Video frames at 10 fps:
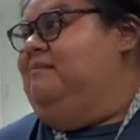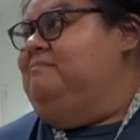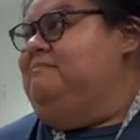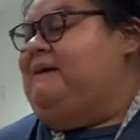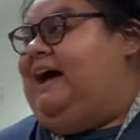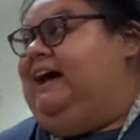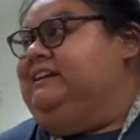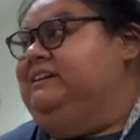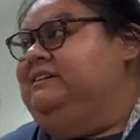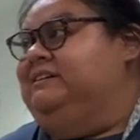Bad
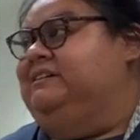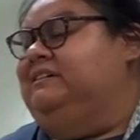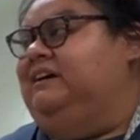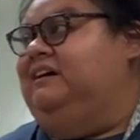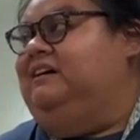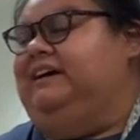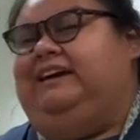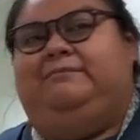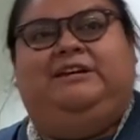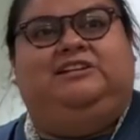
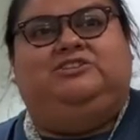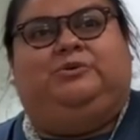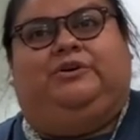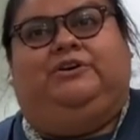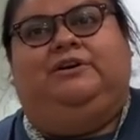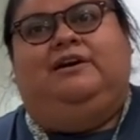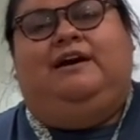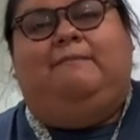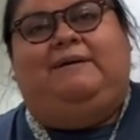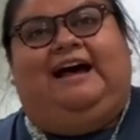image or
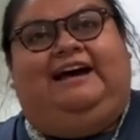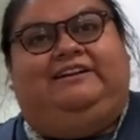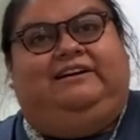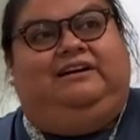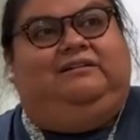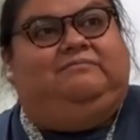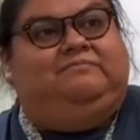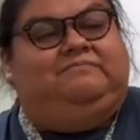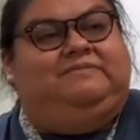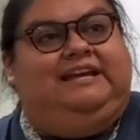bad
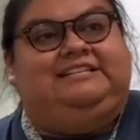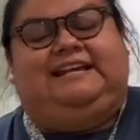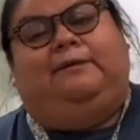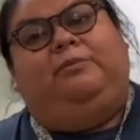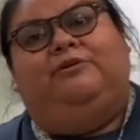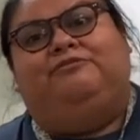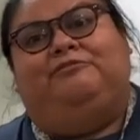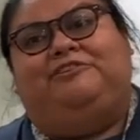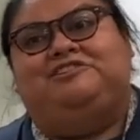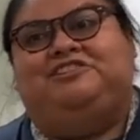example for
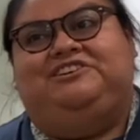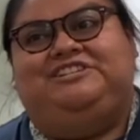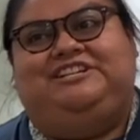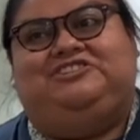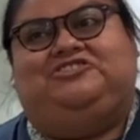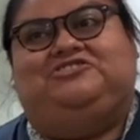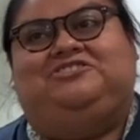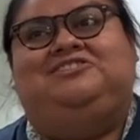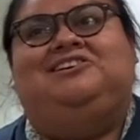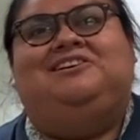first year teachers.
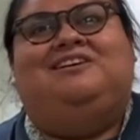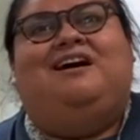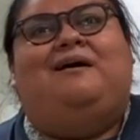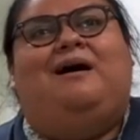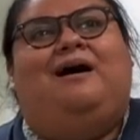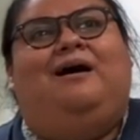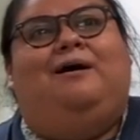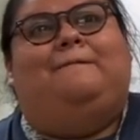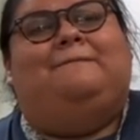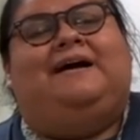
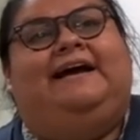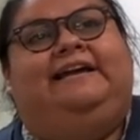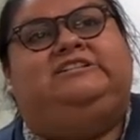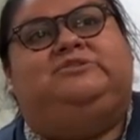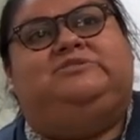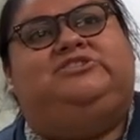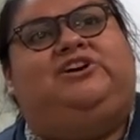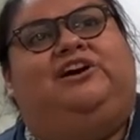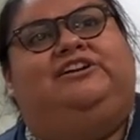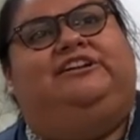I do
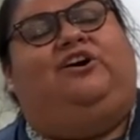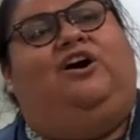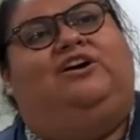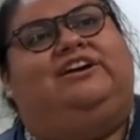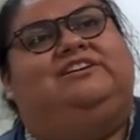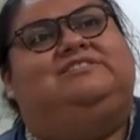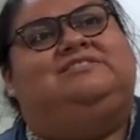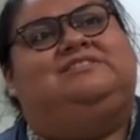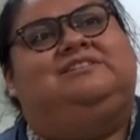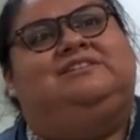start in
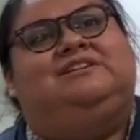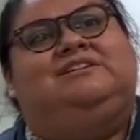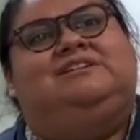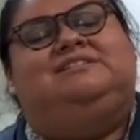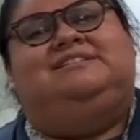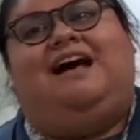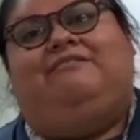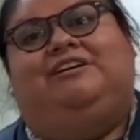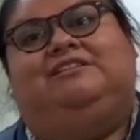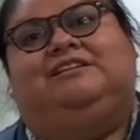August
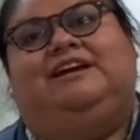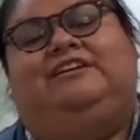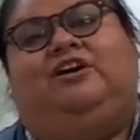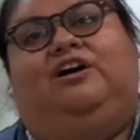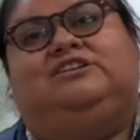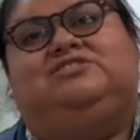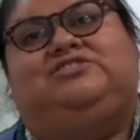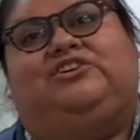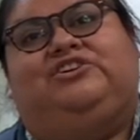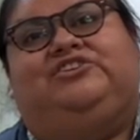7th, and August
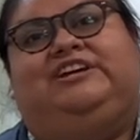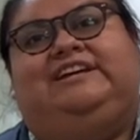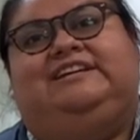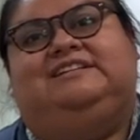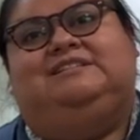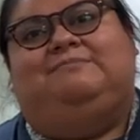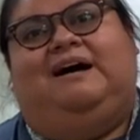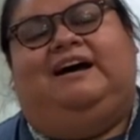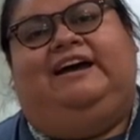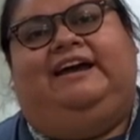3rd is
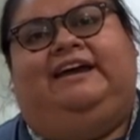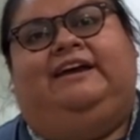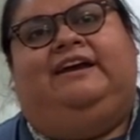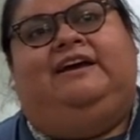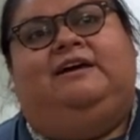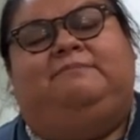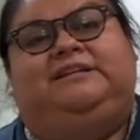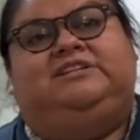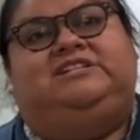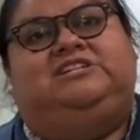my Meet
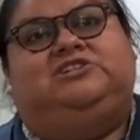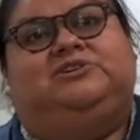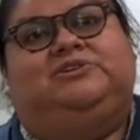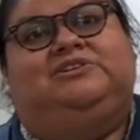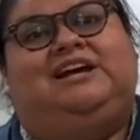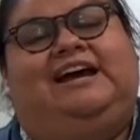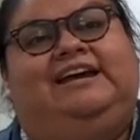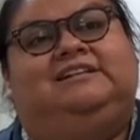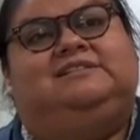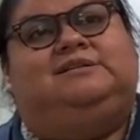the Teacher
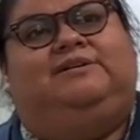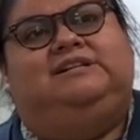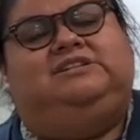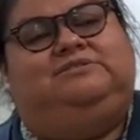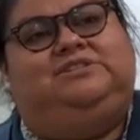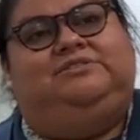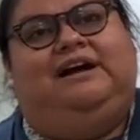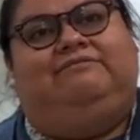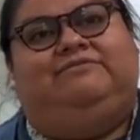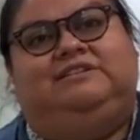night. So I do still have
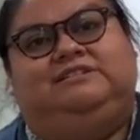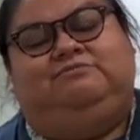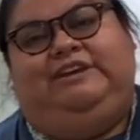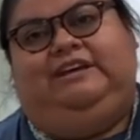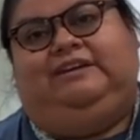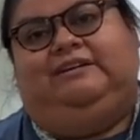this week